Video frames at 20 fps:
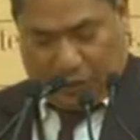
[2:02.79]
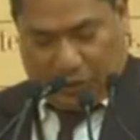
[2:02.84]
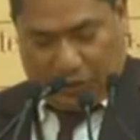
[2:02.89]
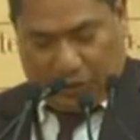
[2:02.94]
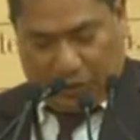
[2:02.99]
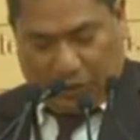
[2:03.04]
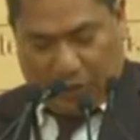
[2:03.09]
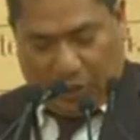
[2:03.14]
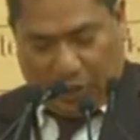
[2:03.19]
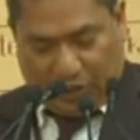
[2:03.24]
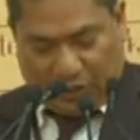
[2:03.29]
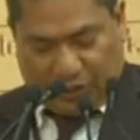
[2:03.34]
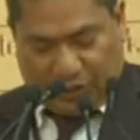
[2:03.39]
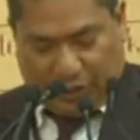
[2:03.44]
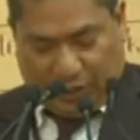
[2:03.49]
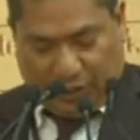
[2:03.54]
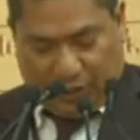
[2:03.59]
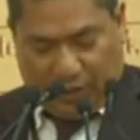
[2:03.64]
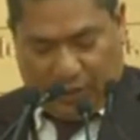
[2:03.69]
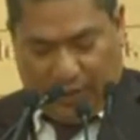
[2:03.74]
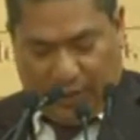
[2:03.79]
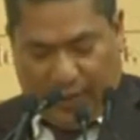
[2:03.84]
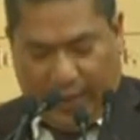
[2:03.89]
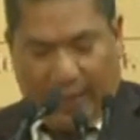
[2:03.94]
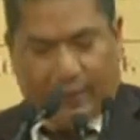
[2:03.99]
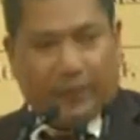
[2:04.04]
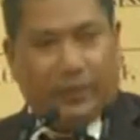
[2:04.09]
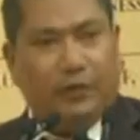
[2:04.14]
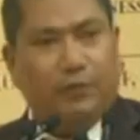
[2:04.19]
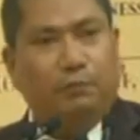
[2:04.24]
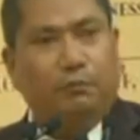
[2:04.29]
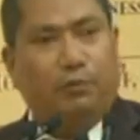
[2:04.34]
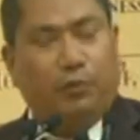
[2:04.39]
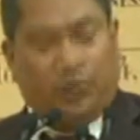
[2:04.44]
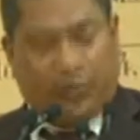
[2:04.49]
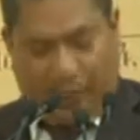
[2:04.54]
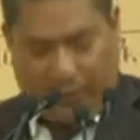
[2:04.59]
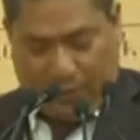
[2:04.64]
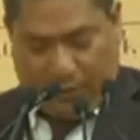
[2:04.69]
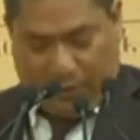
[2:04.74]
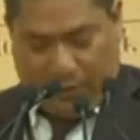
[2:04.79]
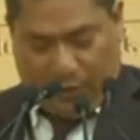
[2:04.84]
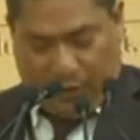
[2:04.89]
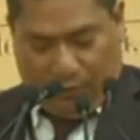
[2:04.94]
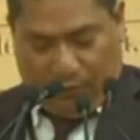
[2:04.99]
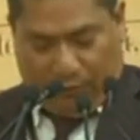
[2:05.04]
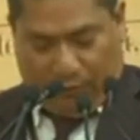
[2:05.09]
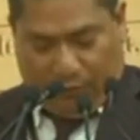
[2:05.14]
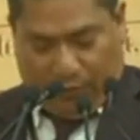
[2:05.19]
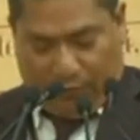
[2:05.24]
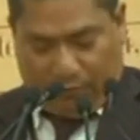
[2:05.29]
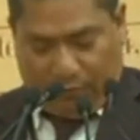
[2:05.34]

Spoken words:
It is logical and important